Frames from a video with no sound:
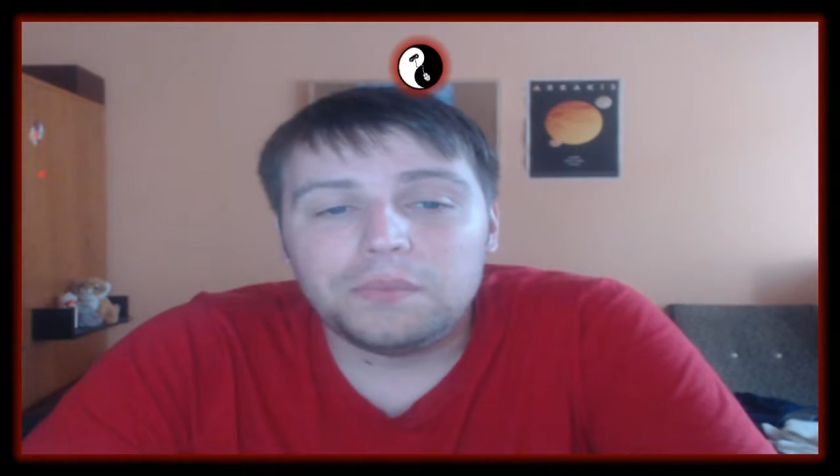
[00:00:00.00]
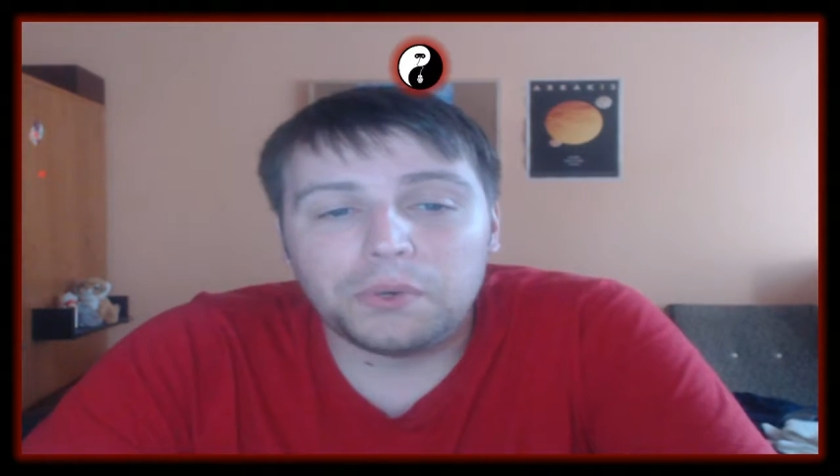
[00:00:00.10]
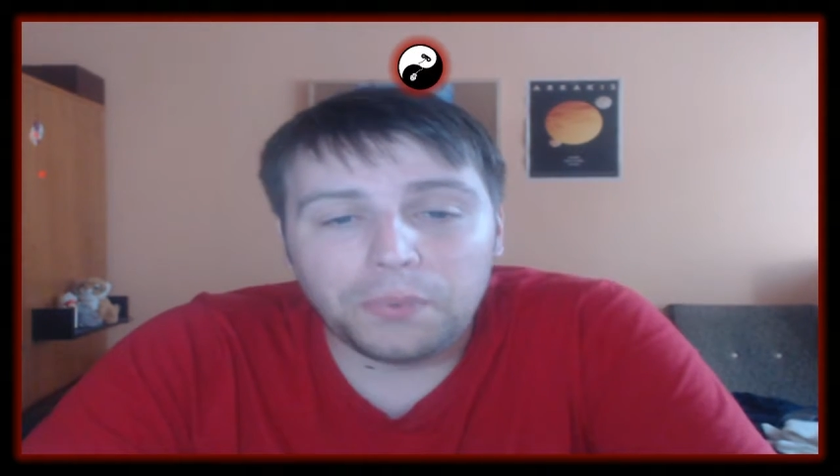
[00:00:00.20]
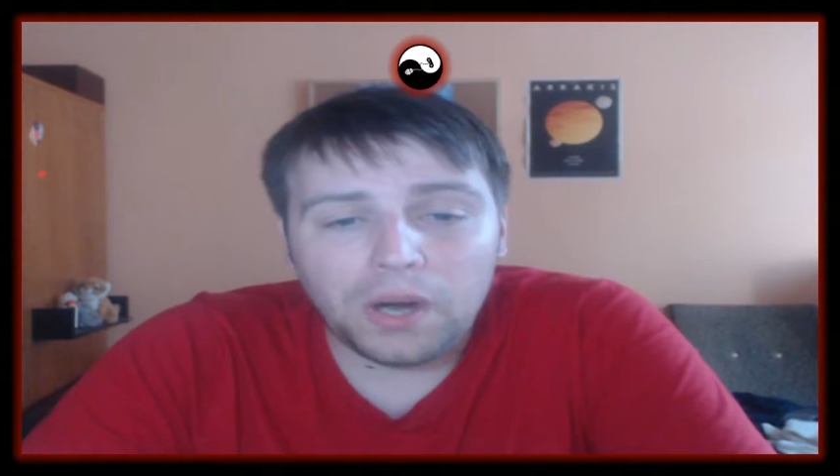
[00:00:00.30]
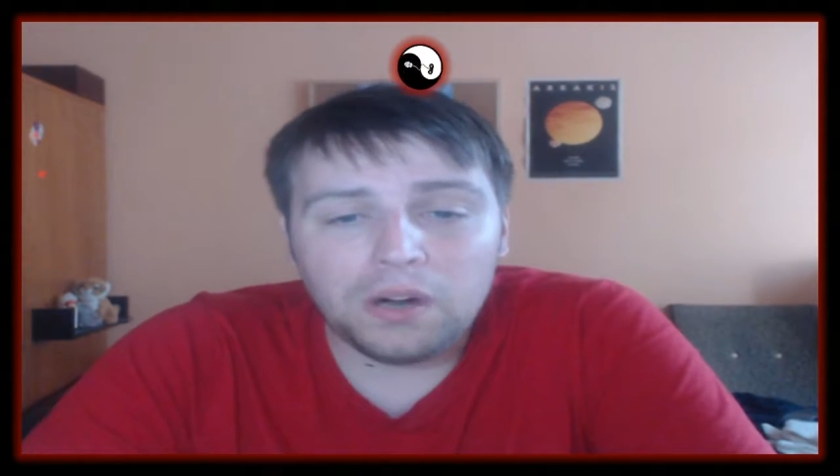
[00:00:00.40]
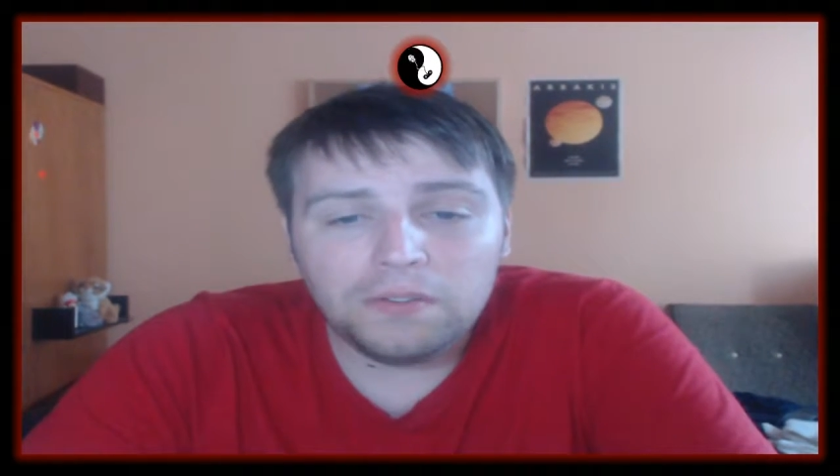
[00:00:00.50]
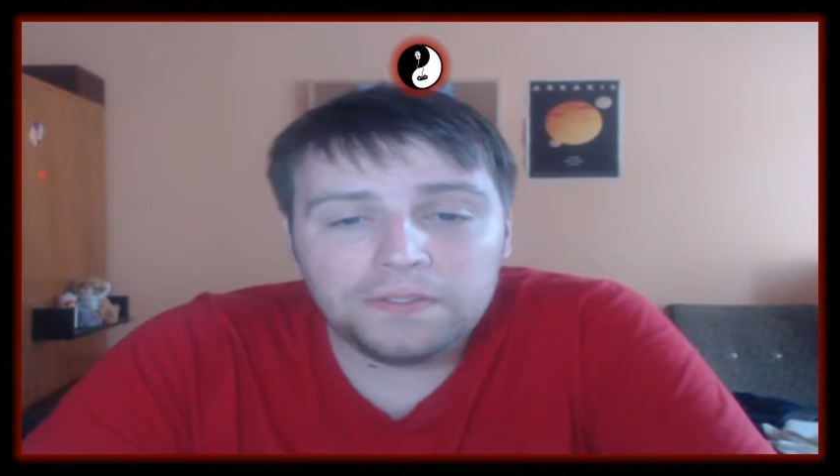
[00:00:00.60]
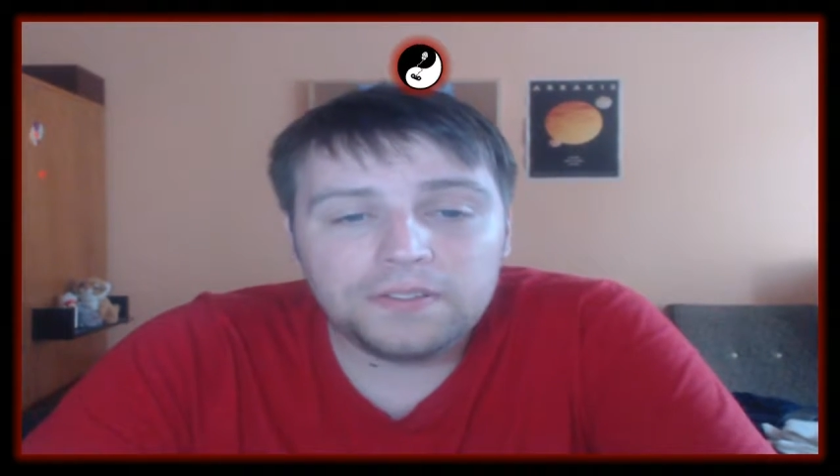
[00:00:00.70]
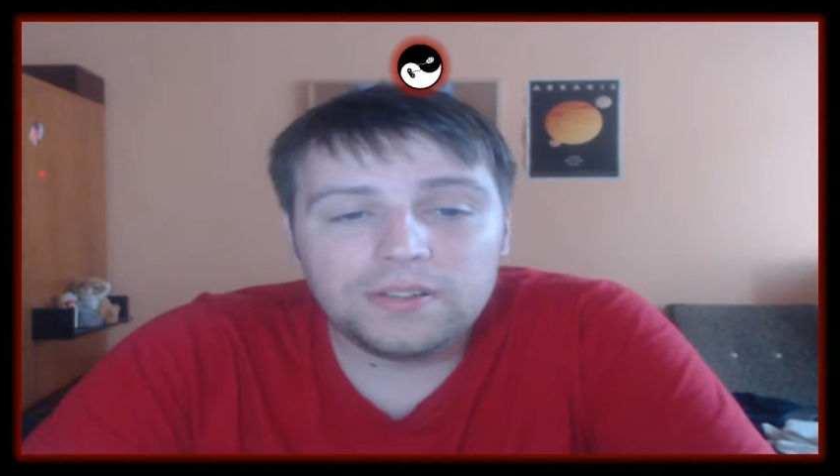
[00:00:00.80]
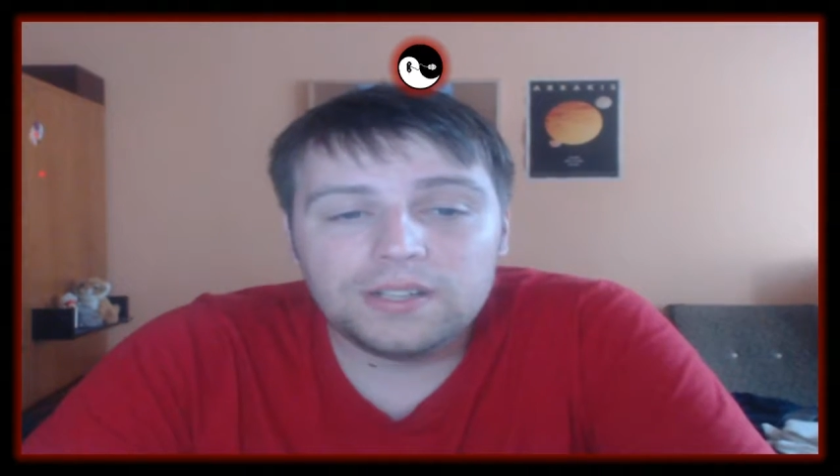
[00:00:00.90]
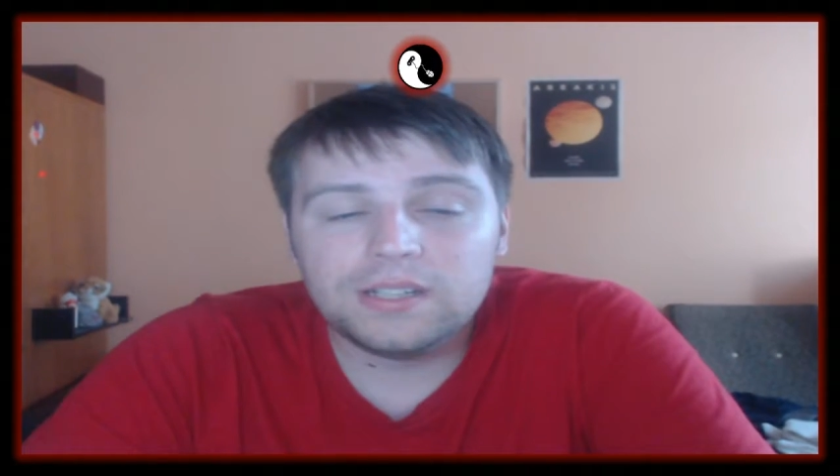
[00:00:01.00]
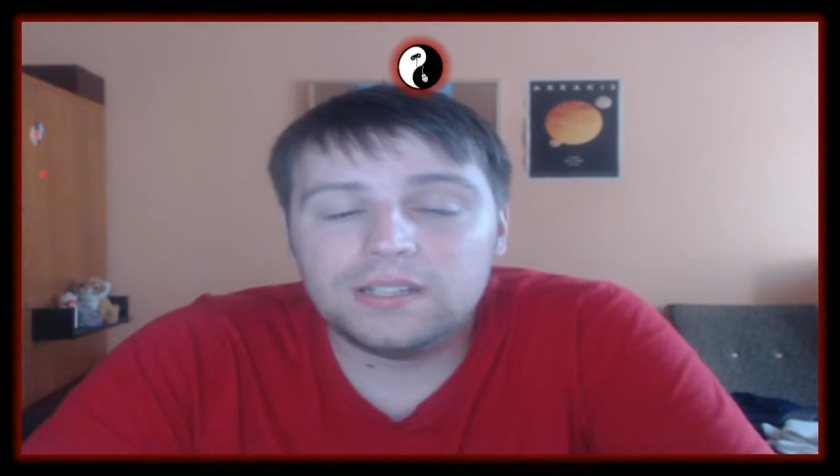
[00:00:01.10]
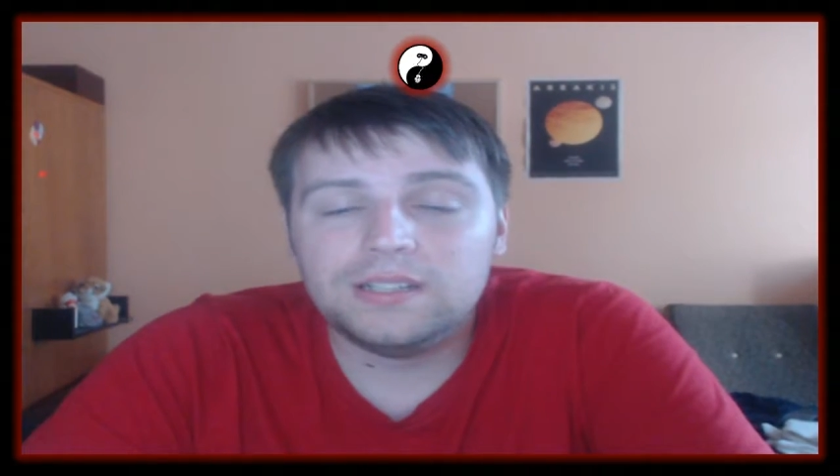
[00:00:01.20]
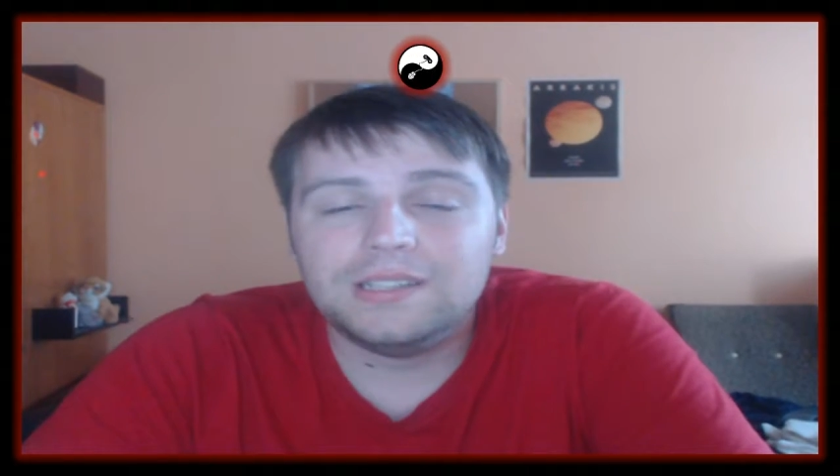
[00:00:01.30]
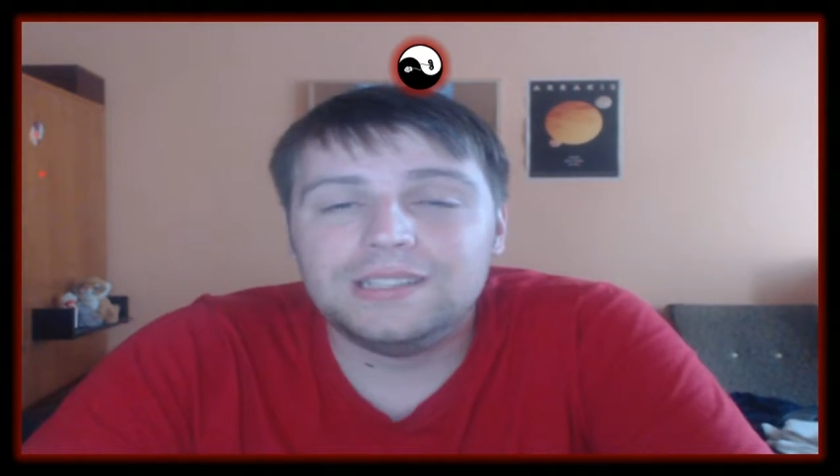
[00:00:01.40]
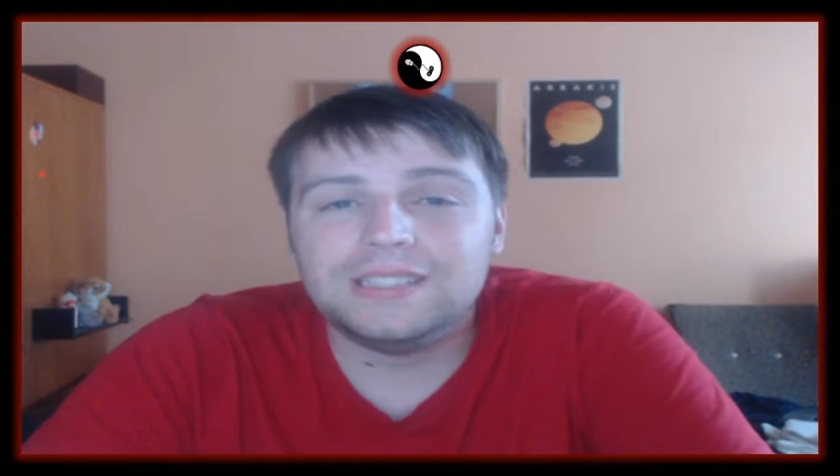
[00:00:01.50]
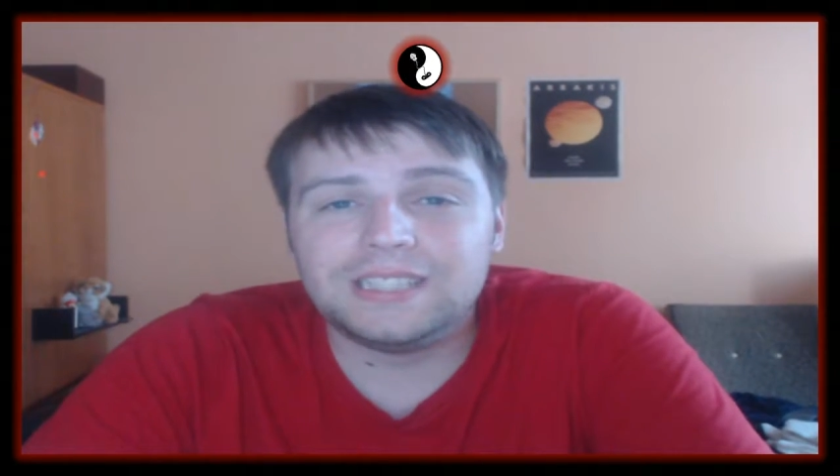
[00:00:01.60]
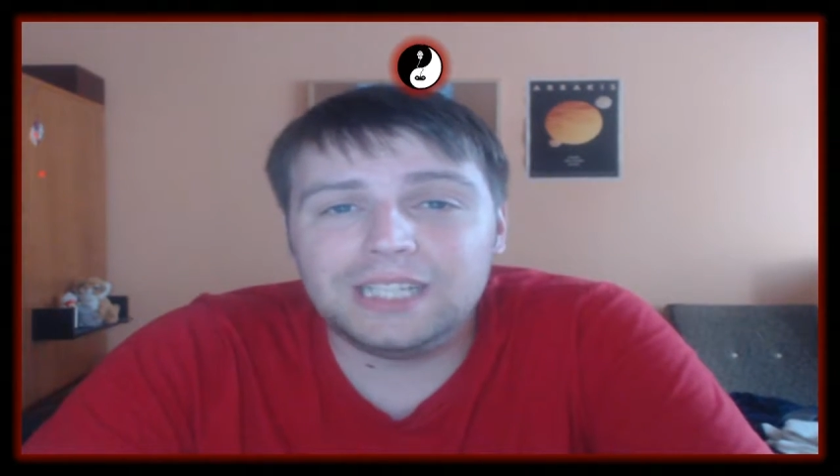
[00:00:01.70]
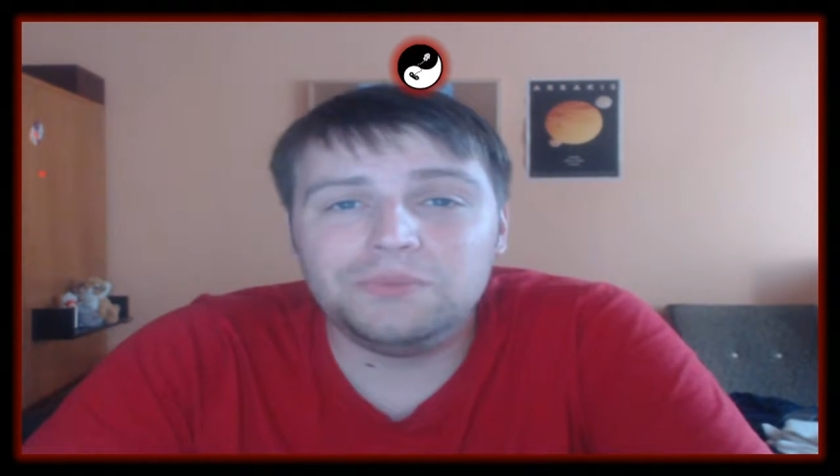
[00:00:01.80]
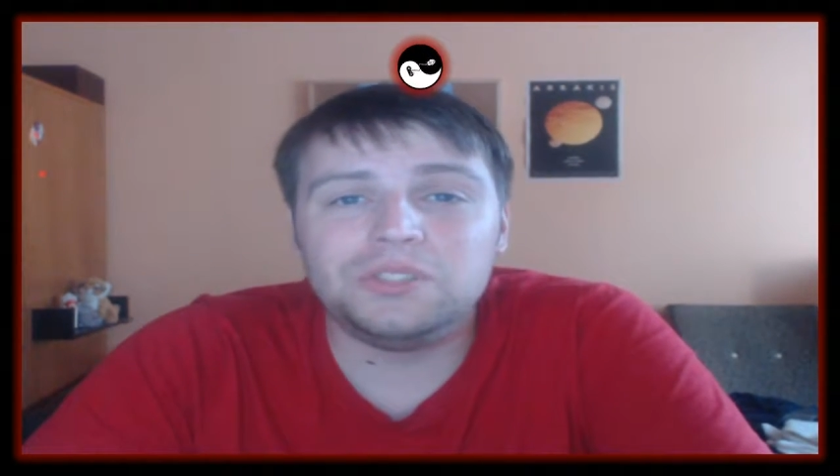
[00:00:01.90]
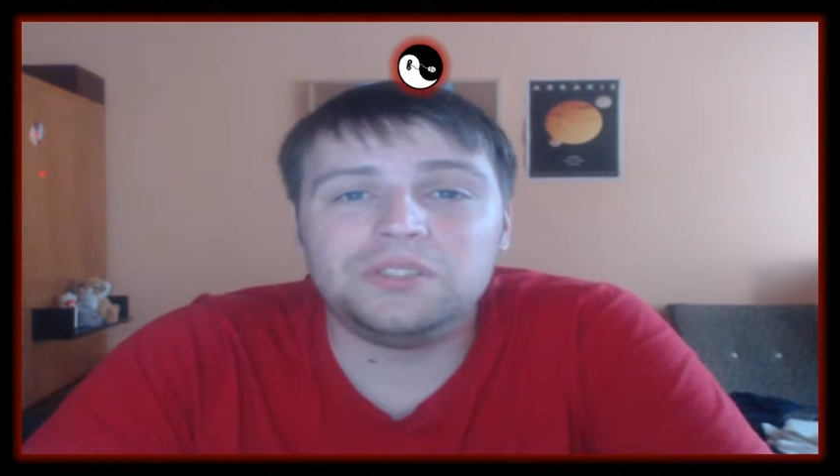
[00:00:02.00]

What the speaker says: But Valve seems